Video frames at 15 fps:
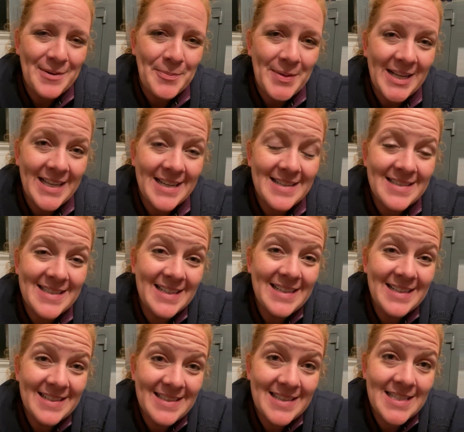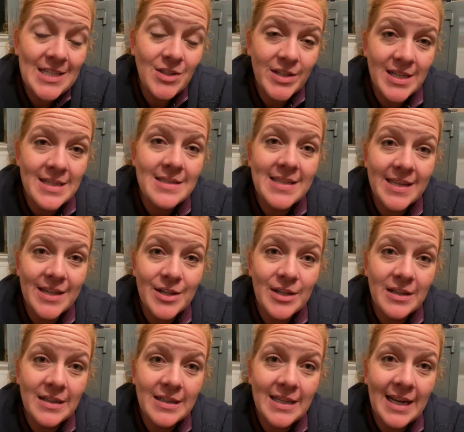because it is still
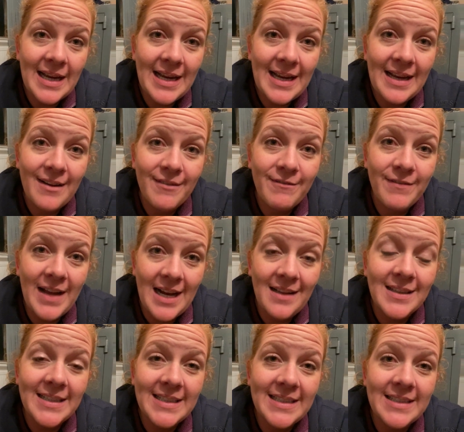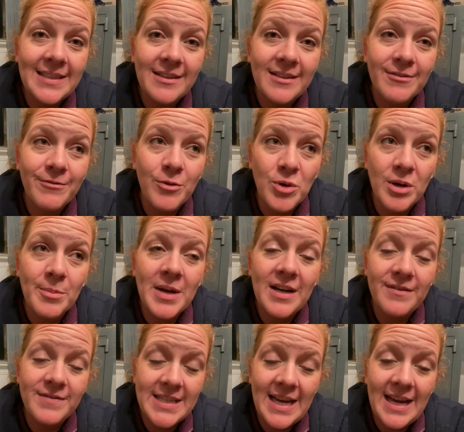considered a valid form
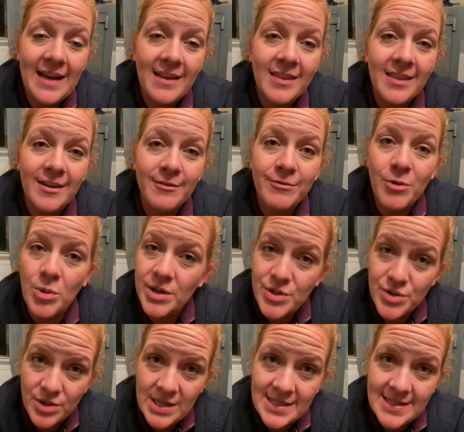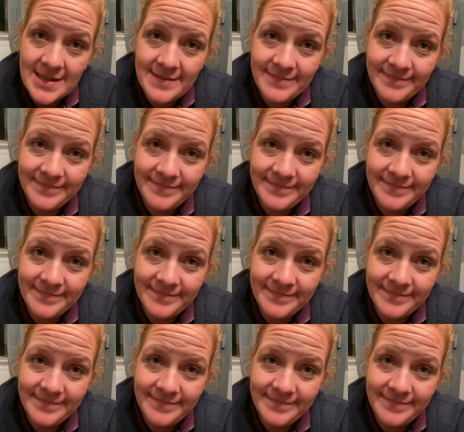of death for treason.